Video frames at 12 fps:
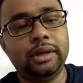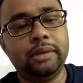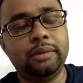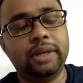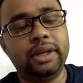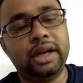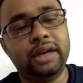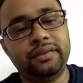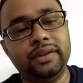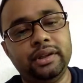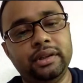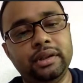My
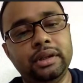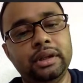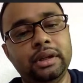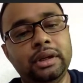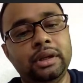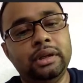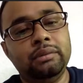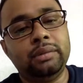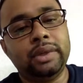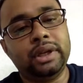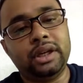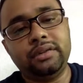heartfelt
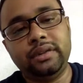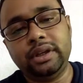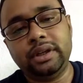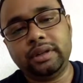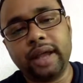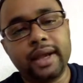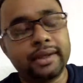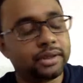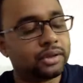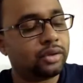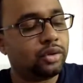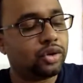
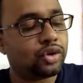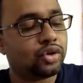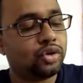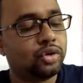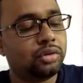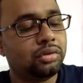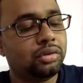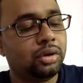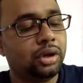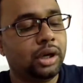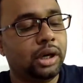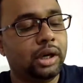thanks goes to
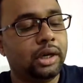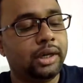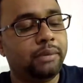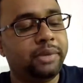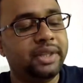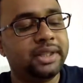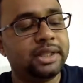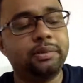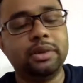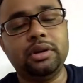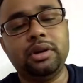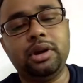
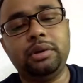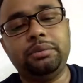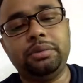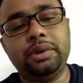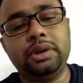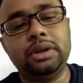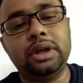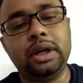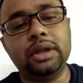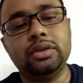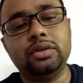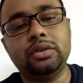Principal of
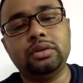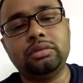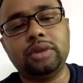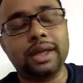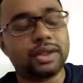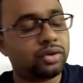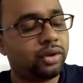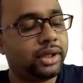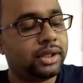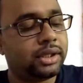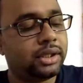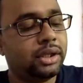Narajole Raj
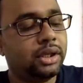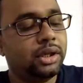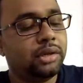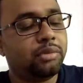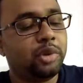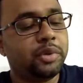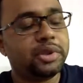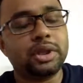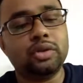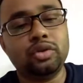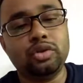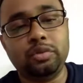College,
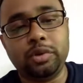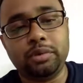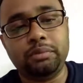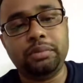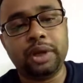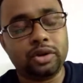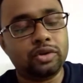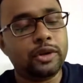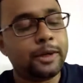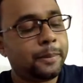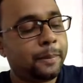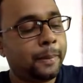Professor Anupam Barua,